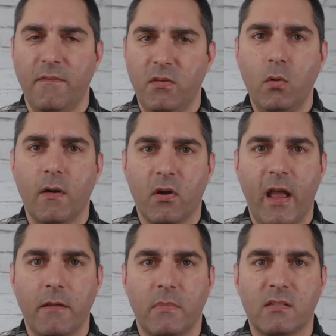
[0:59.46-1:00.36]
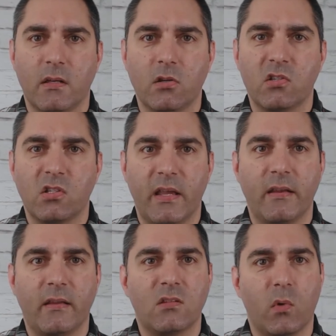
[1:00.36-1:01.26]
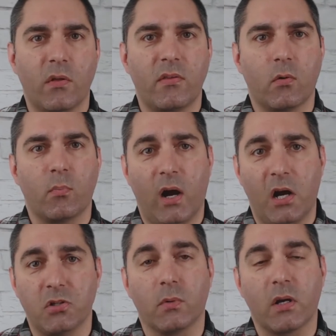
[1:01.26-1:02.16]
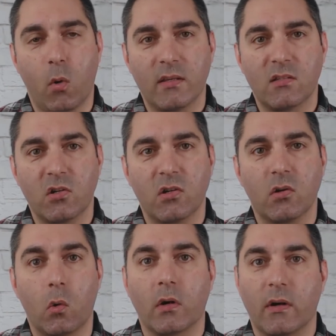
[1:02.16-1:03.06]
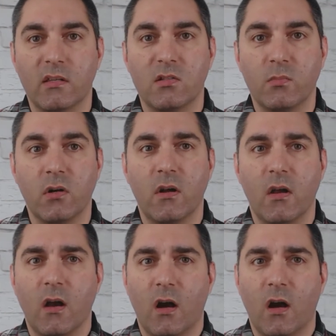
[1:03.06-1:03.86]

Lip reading: Have you ever had misunderstandings with your project requester or customer